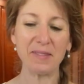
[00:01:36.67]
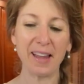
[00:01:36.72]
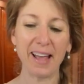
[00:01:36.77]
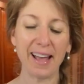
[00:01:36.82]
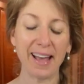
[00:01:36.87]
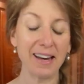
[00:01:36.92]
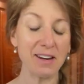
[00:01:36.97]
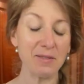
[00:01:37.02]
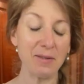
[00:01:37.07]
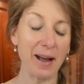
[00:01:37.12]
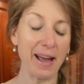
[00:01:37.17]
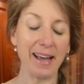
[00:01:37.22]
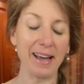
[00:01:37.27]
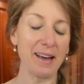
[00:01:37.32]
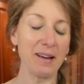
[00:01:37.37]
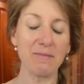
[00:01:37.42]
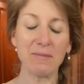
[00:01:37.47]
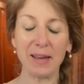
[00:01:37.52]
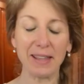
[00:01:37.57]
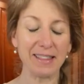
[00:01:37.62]
Anyway,
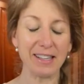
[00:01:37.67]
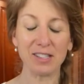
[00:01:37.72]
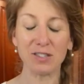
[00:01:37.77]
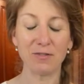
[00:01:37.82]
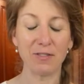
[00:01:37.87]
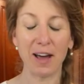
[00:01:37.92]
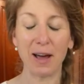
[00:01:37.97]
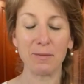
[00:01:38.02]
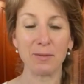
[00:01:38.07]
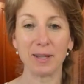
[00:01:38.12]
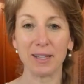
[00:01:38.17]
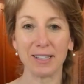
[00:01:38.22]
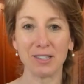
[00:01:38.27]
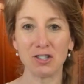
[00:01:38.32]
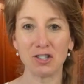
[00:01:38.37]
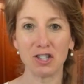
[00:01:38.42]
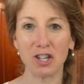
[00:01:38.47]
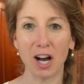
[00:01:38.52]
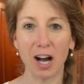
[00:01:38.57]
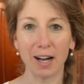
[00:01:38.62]
I made this fabulous
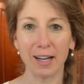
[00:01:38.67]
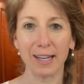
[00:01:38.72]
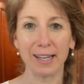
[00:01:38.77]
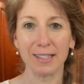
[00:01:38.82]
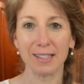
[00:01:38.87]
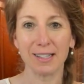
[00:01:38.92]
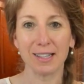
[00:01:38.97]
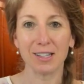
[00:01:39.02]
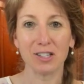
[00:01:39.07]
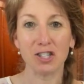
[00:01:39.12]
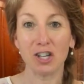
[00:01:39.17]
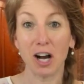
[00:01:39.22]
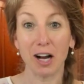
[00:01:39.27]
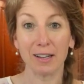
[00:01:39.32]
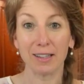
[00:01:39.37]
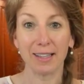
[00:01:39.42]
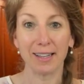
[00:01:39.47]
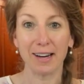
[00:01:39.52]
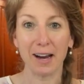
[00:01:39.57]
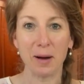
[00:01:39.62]
chocolate
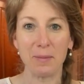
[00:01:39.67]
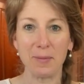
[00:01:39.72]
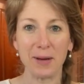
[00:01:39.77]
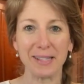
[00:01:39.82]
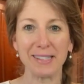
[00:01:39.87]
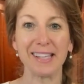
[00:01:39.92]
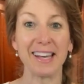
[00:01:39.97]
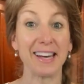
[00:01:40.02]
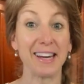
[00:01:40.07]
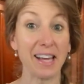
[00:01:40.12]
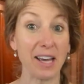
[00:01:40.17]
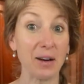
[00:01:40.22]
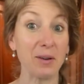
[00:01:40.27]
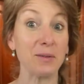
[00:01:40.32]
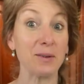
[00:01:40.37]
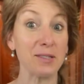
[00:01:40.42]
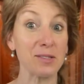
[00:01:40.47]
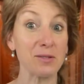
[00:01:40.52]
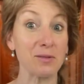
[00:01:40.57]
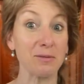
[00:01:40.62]
hummus, and it
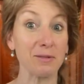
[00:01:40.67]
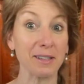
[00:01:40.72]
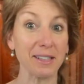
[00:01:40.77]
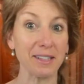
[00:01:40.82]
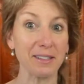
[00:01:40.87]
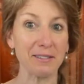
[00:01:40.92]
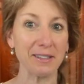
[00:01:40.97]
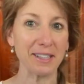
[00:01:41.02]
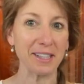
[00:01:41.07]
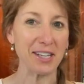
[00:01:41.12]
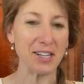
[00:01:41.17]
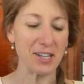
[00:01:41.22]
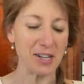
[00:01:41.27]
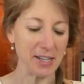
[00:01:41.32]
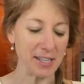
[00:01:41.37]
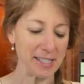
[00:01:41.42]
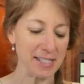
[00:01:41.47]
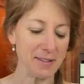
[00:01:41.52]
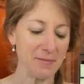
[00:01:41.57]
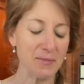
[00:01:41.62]
was really
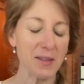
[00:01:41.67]
good.